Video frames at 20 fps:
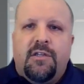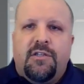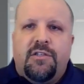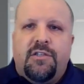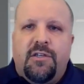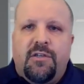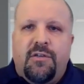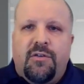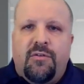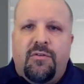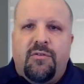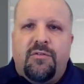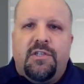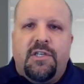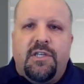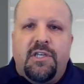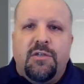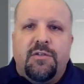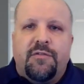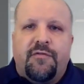to
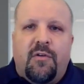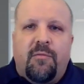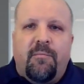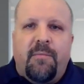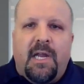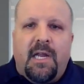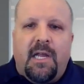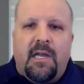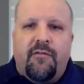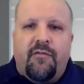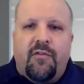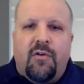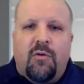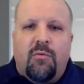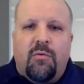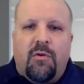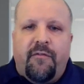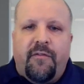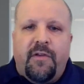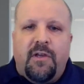use for meaningful
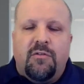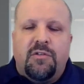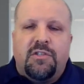review.